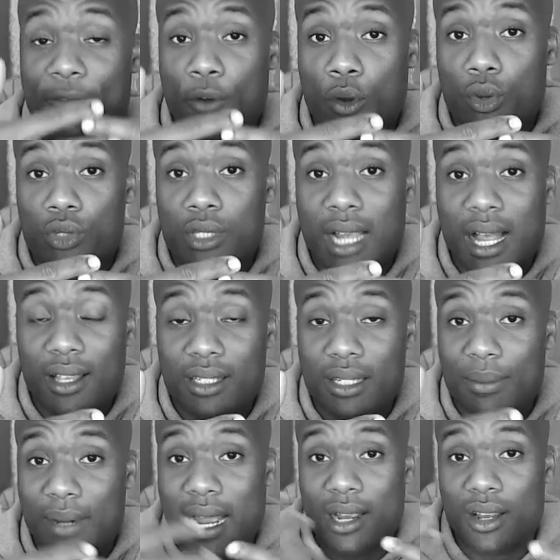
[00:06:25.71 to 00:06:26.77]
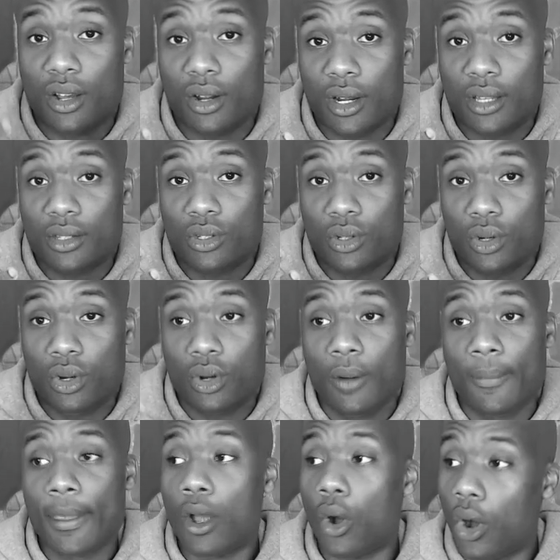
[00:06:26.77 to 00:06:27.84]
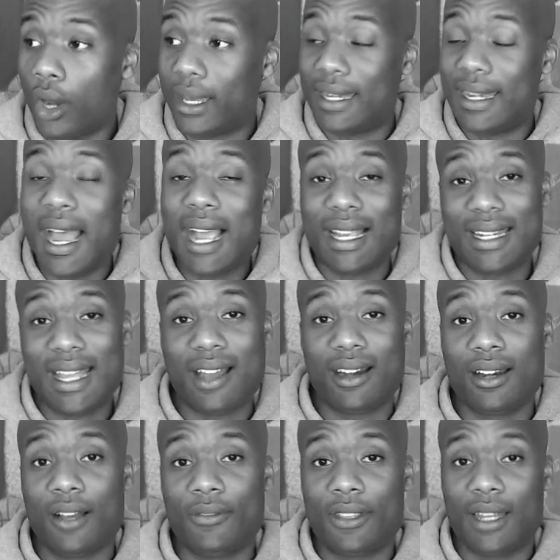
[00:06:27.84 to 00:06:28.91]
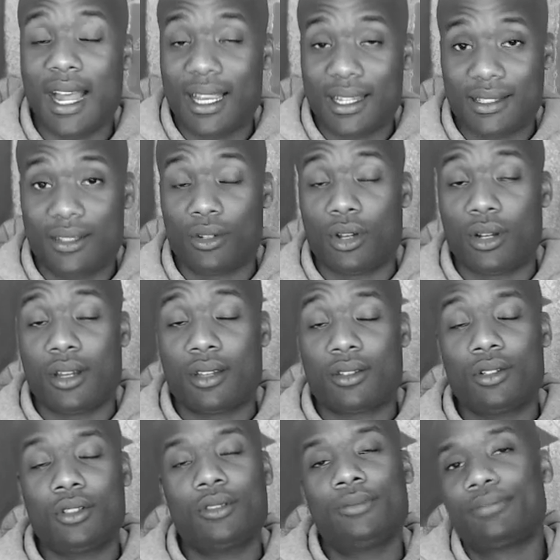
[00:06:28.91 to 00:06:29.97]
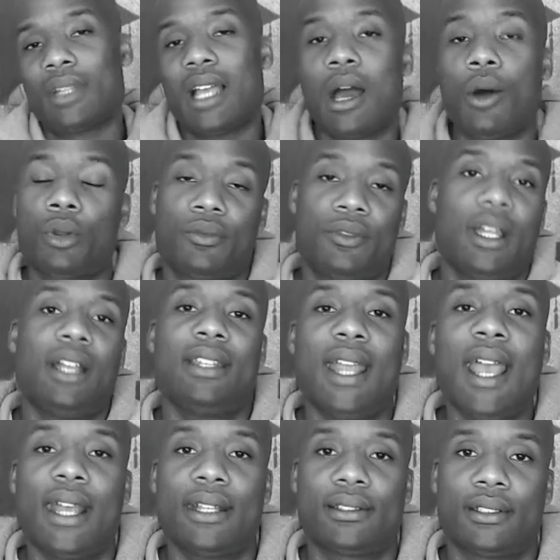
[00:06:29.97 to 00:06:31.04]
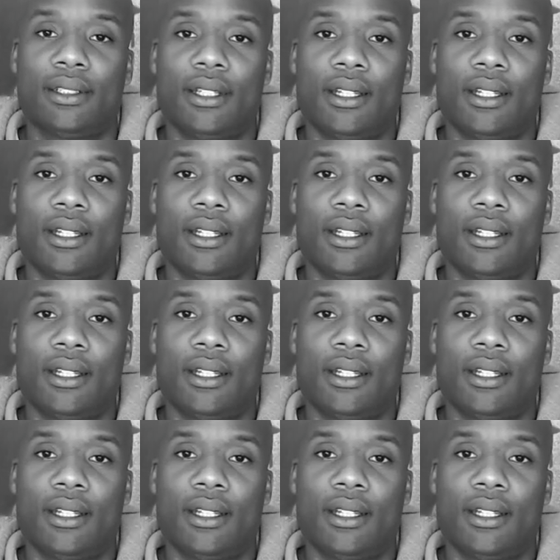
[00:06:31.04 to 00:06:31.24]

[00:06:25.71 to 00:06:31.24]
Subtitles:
full scholarship, and I can go to their school, or I could knock it down enough that I can still go to their school. I would have done that.